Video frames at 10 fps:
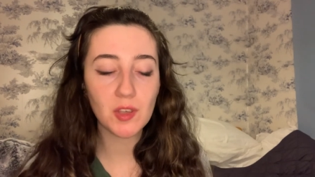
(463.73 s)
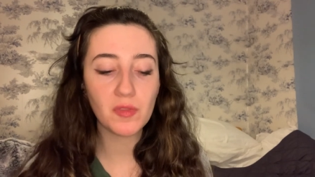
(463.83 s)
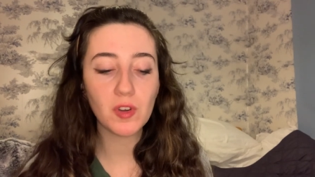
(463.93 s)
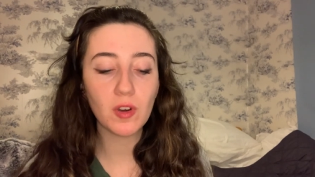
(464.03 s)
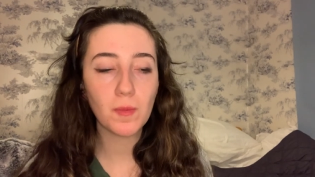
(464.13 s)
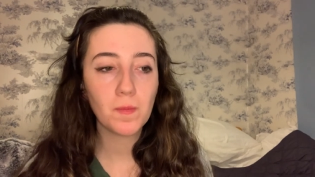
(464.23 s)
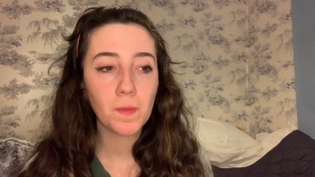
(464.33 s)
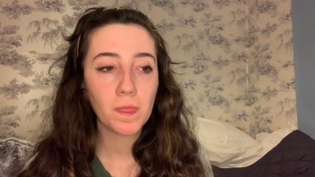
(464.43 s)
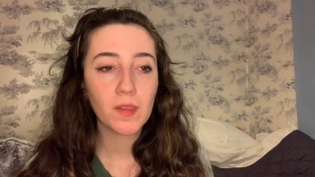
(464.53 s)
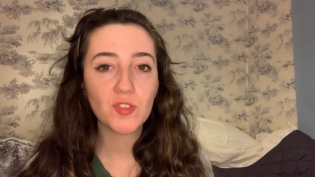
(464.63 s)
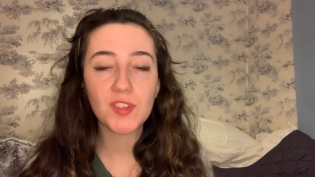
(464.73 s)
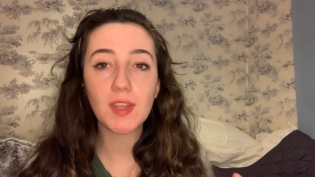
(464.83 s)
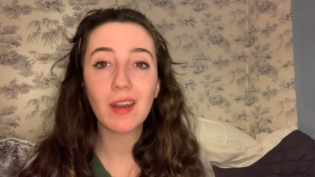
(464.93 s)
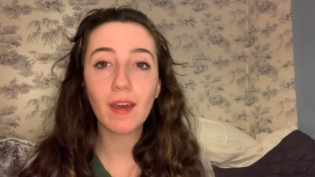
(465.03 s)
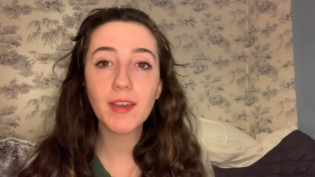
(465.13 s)
You've got just
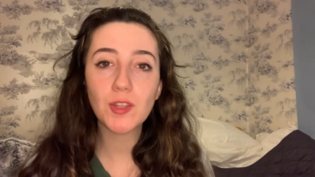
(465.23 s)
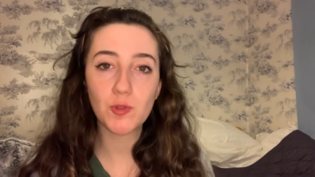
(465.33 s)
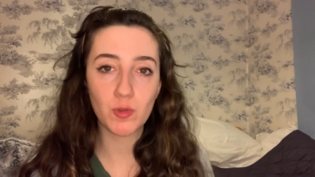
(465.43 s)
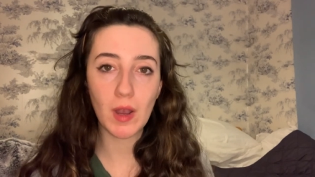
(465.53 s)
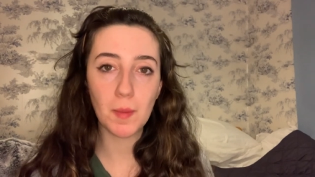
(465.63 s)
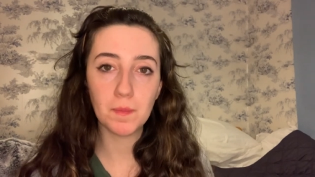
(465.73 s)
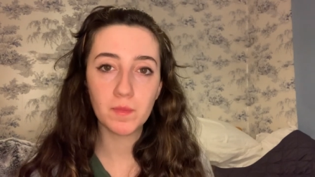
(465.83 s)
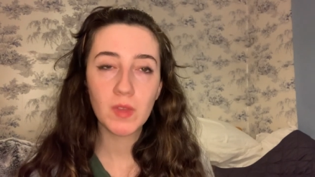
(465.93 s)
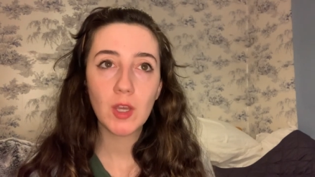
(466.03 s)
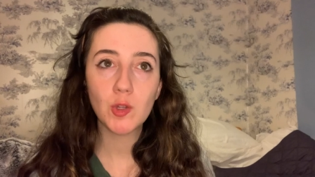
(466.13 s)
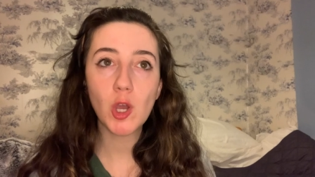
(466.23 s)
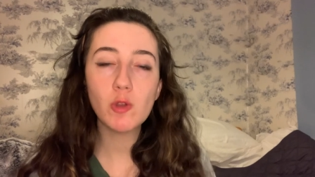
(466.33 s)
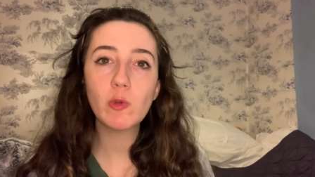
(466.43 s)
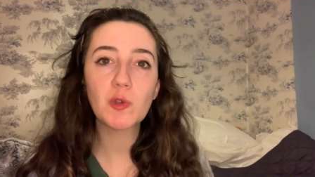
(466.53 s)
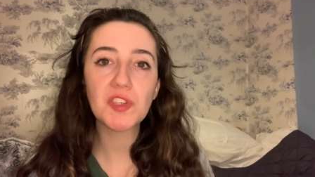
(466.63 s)
a light drum, no
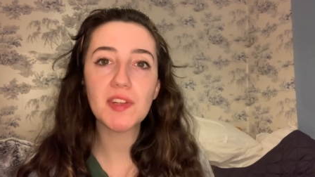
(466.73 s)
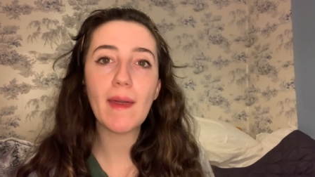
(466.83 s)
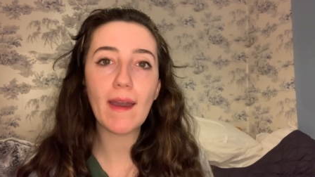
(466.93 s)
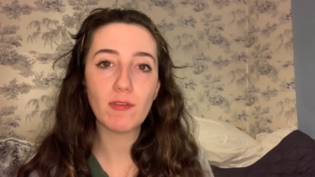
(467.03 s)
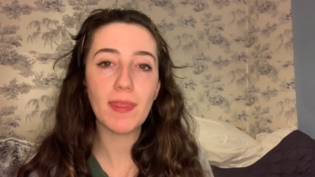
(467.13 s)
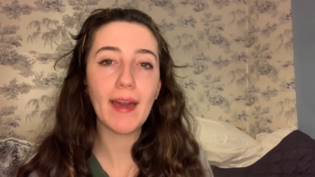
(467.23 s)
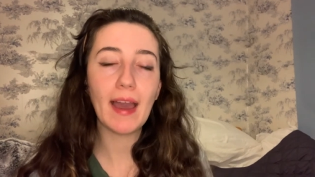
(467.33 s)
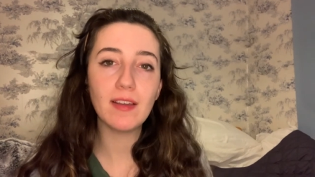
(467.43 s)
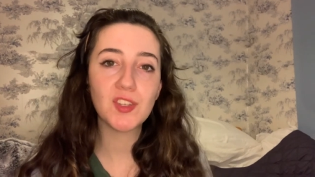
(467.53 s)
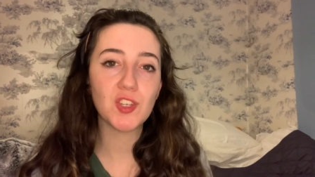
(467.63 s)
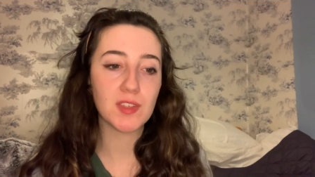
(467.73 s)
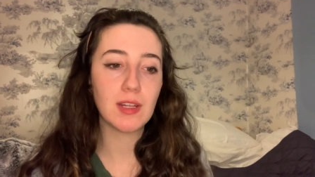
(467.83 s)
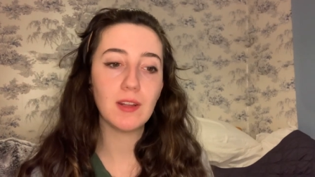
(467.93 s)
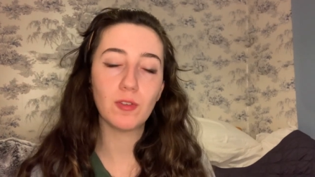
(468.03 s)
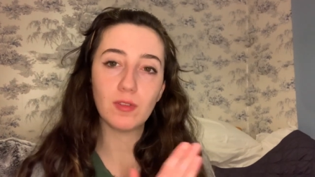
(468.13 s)
real snare in there. It's just a
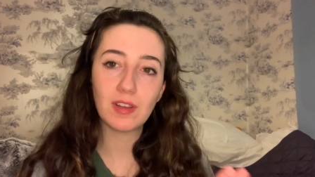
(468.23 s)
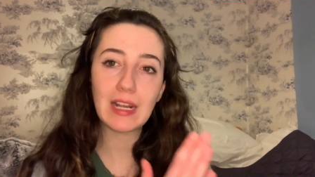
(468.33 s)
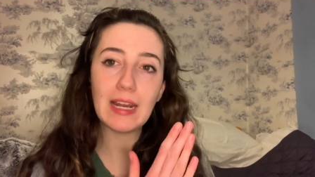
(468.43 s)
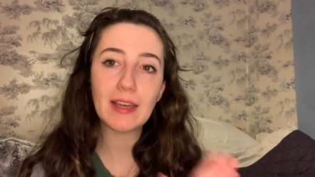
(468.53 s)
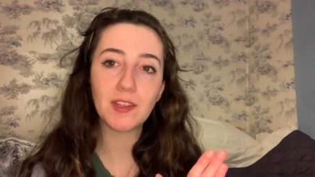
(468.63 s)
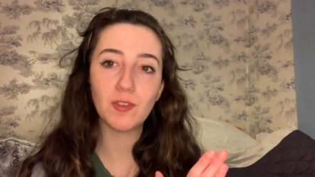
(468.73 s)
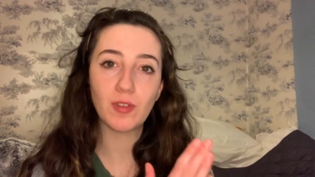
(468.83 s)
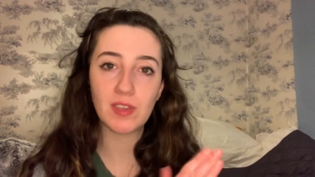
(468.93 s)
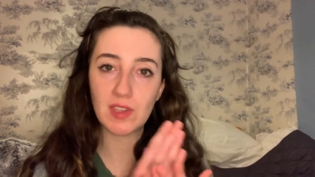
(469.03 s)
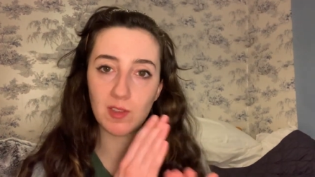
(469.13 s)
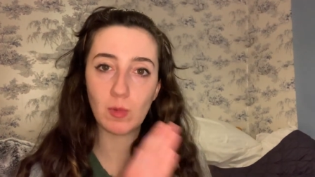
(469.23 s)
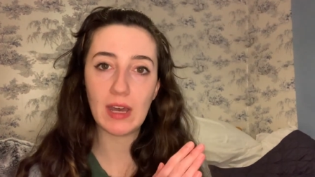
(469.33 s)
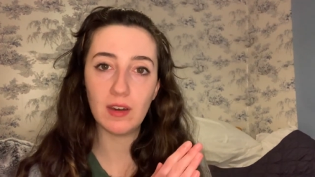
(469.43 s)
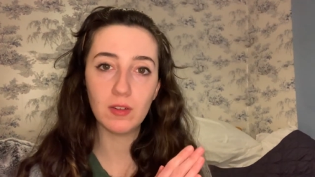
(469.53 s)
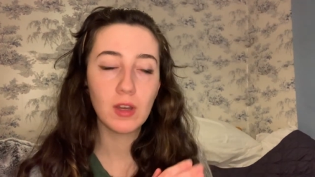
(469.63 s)
little click noise as
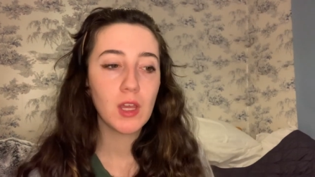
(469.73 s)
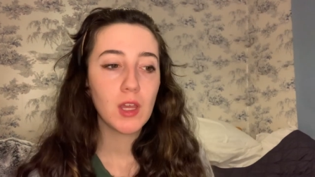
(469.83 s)
well,